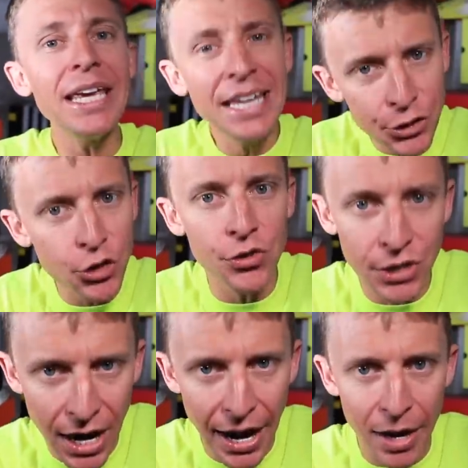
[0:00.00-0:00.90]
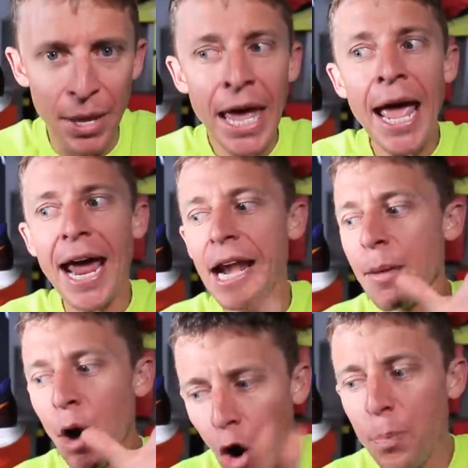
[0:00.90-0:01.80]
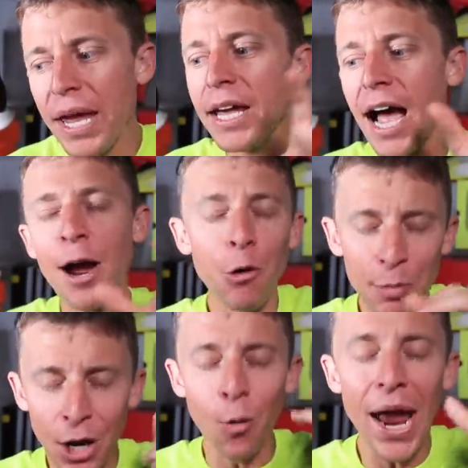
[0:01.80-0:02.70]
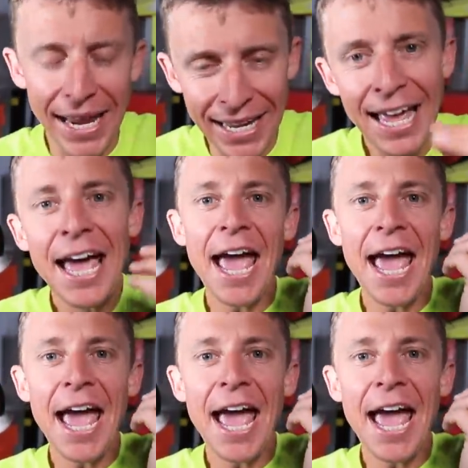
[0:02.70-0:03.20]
Eastern time, and I'm hoping I will be awake,